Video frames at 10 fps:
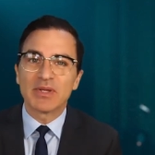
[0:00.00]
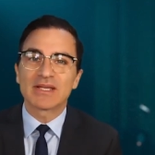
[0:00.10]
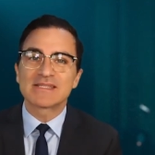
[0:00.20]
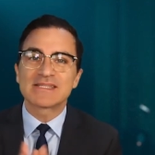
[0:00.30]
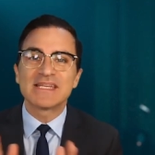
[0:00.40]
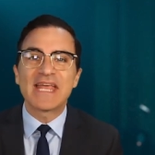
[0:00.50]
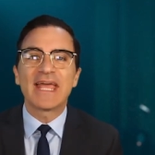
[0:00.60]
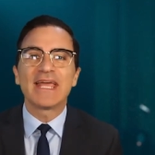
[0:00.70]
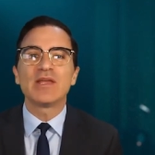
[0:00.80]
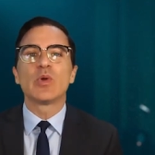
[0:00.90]
because
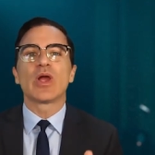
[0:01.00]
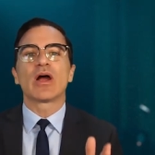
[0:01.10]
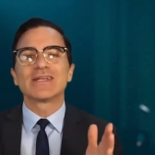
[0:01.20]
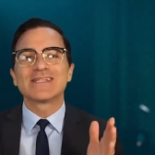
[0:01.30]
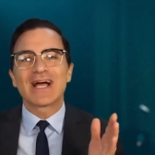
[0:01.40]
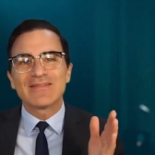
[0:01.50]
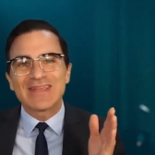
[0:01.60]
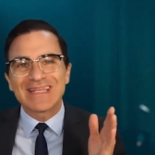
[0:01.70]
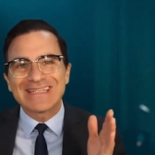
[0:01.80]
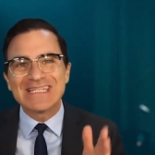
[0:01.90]
today we are
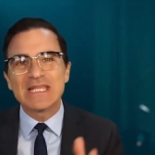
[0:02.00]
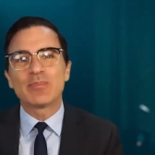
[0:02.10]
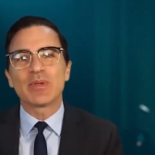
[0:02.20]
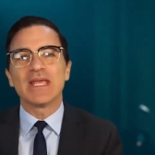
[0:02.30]
diving deep